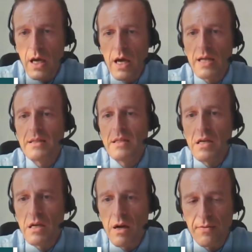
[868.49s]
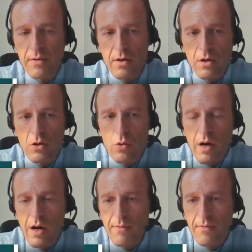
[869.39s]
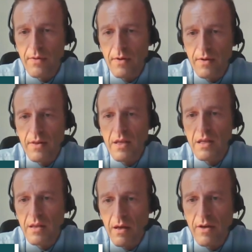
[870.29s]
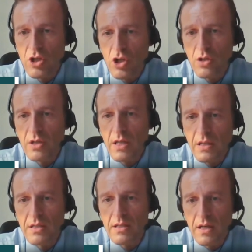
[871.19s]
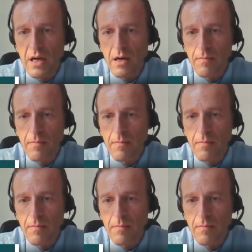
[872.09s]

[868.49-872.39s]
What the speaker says: And the year after, you have the intervention in Syria.